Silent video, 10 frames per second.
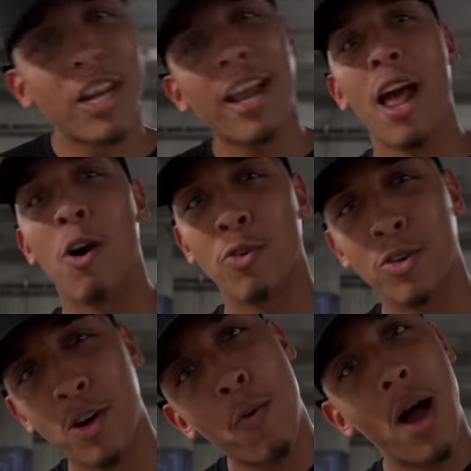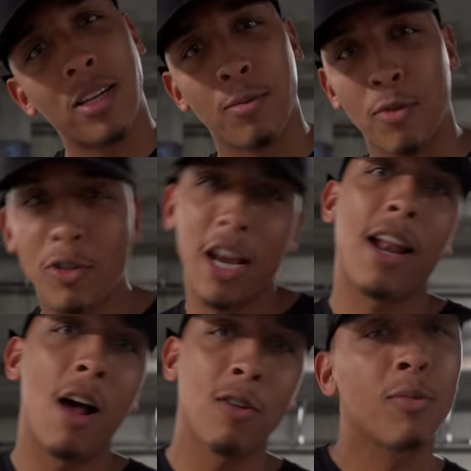check it out. Think, yeah. Go watch him. Go check
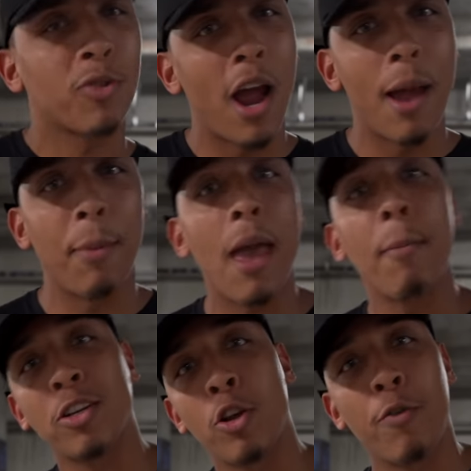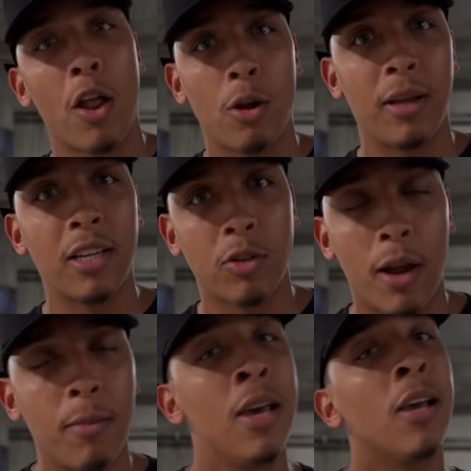it out. Subscribe and make sure you follow him on
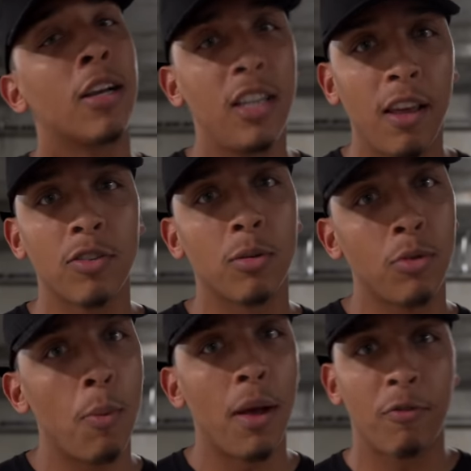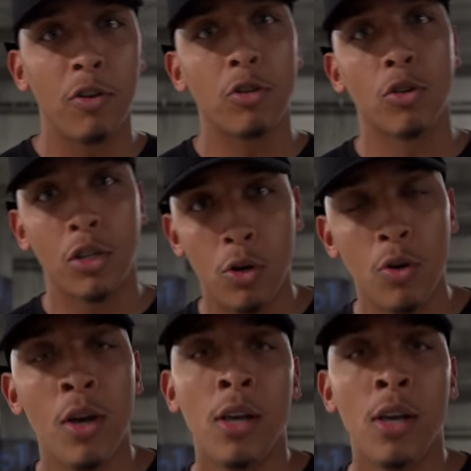Instagram because he gives some dope ass visuals too.